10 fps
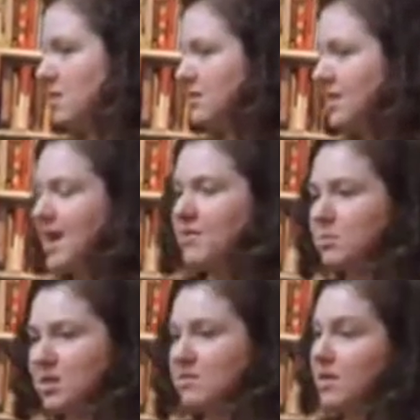to have
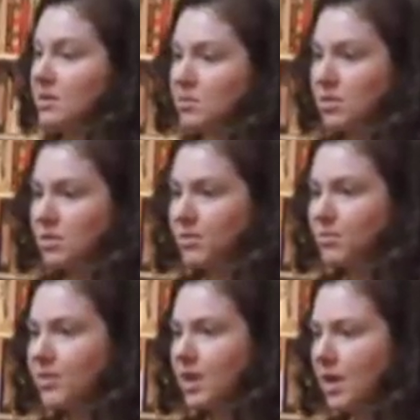it be available.
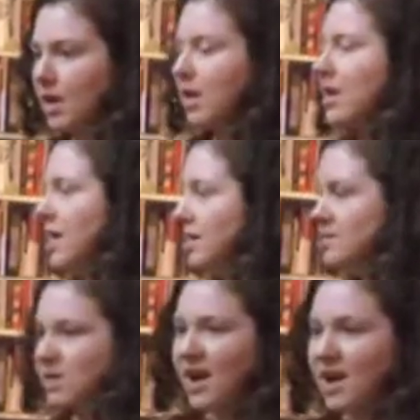
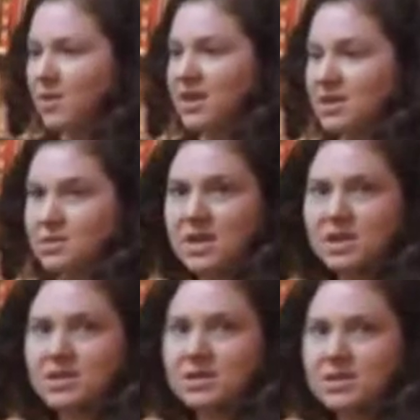As for how we get
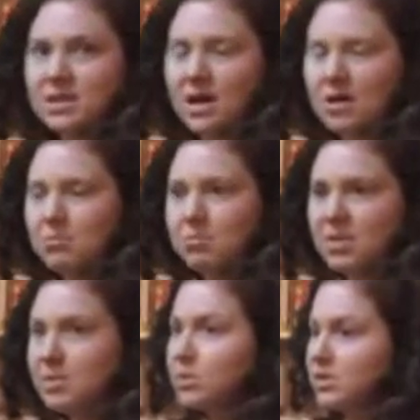donations, um,
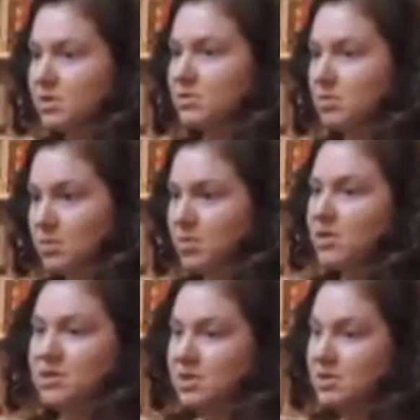people do
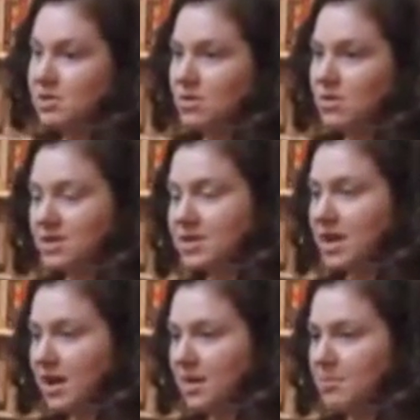approach us all the
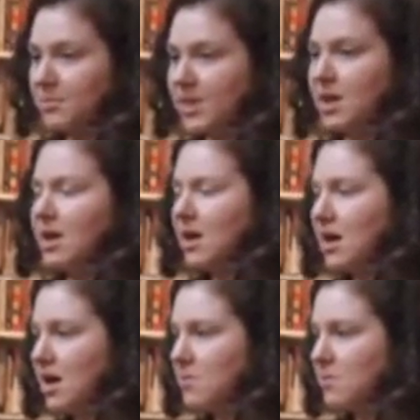time.
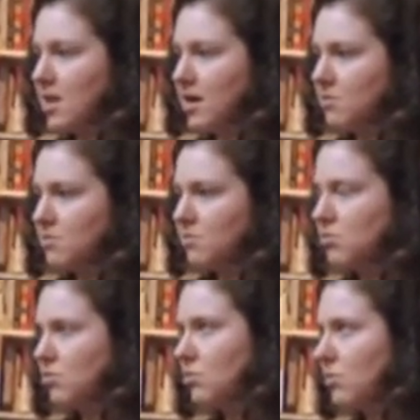Um, and
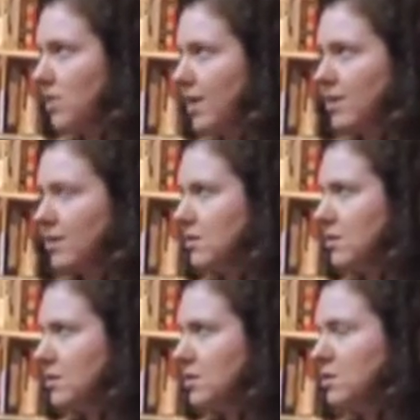I think
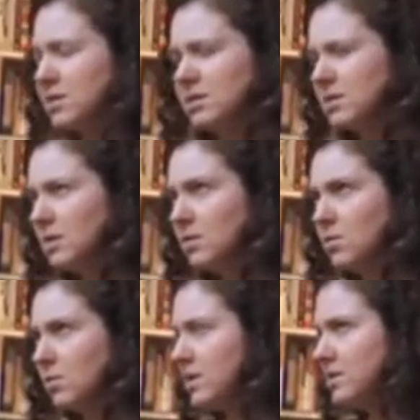two years ago,
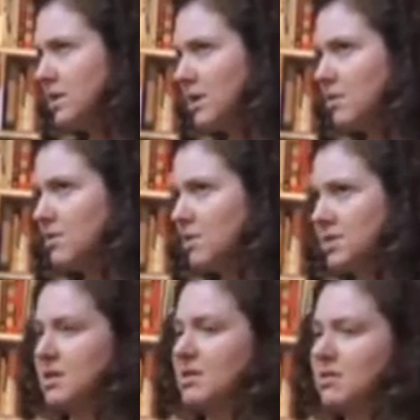one year ago, there
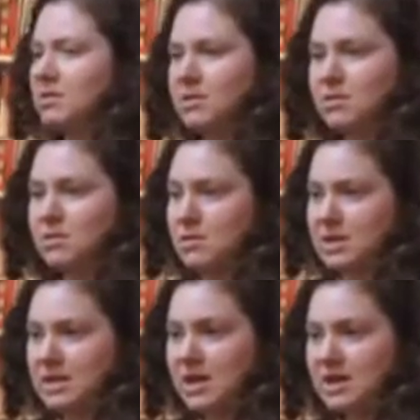was an article in the New
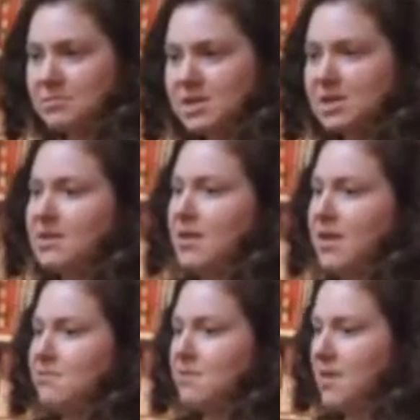York Times, and
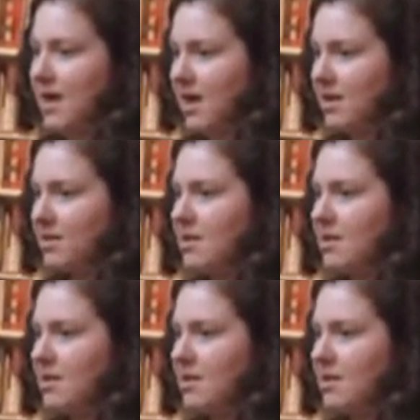after that,